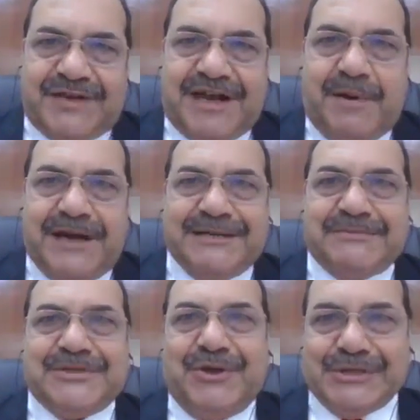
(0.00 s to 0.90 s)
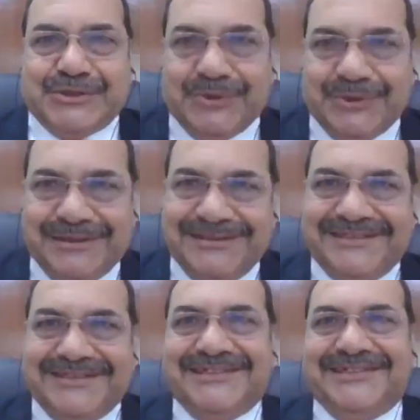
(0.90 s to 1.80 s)
one Abhay Tipse also.
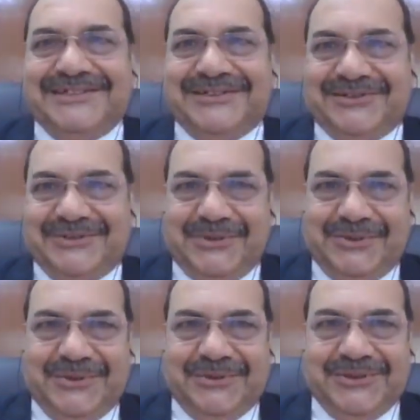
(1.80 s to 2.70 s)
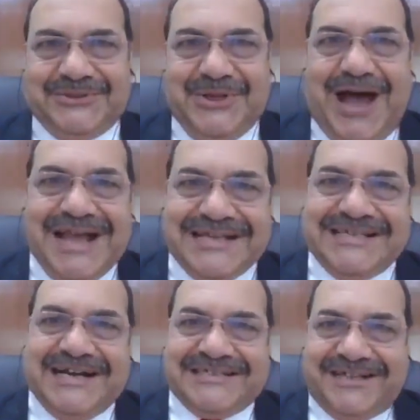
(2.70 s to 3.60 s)
So I
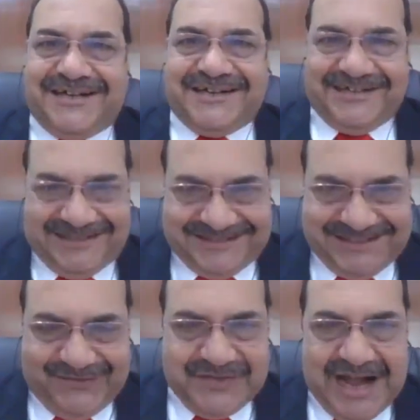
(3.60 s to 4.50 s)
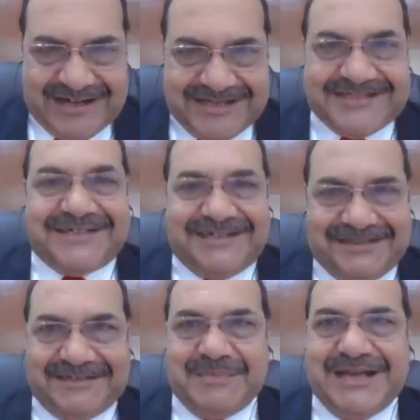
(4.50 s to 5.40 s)
said, sir, chief, that is
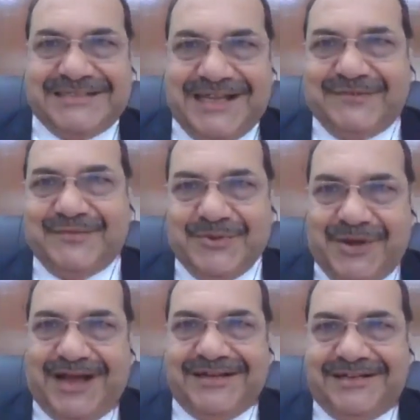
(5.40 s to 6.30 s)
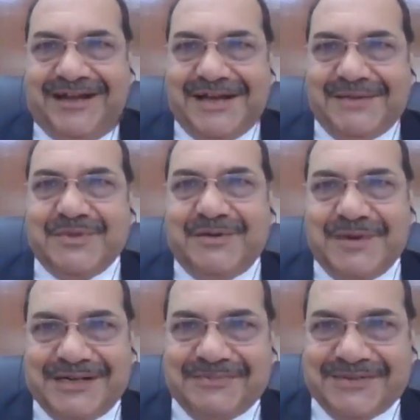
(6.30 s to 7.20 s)
myself. You know, I am
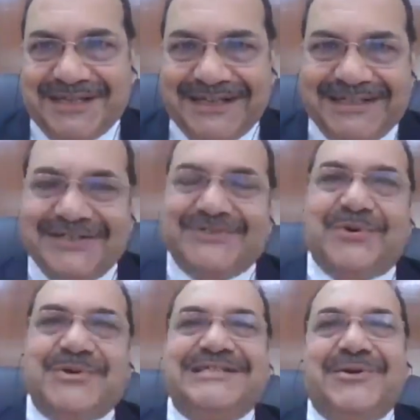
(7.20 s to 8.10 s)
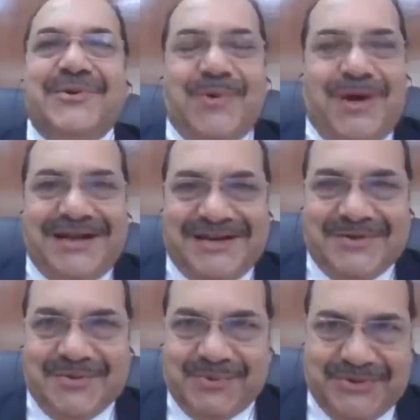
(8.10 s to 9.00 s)
Abhay Tipse. So he said, oh, I
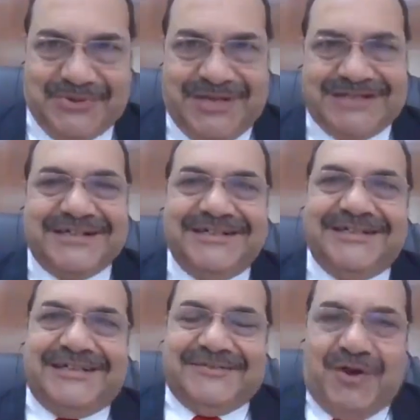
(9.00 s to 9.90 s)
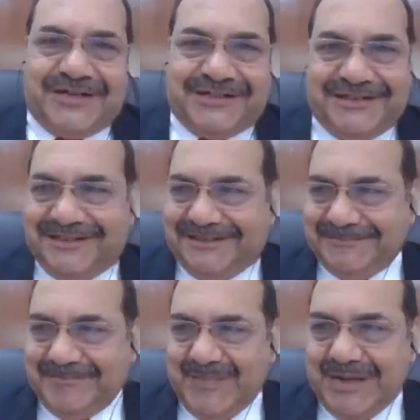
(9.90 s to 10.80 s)
didn't know. So just what
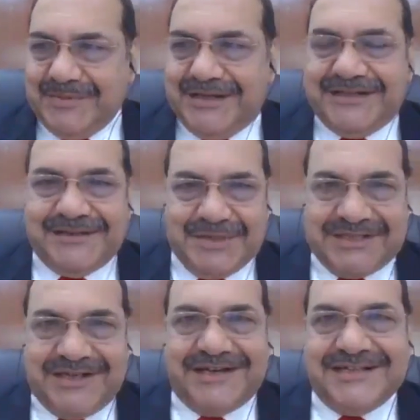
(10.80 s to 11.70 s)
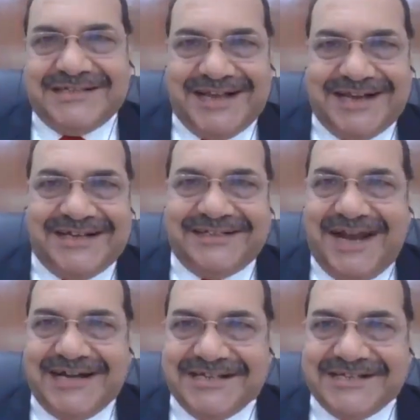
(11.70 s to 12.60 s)
Mr. Harish said,
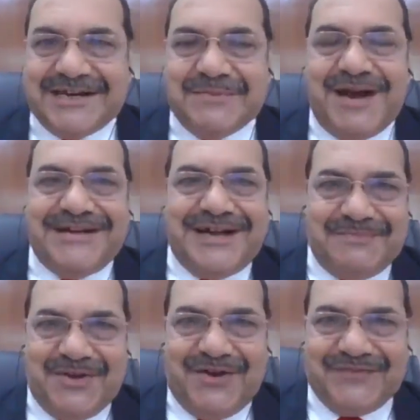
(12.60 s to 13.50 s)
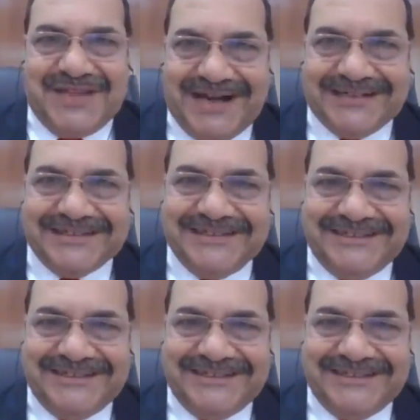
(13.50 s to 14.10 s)
that just reminded me of that.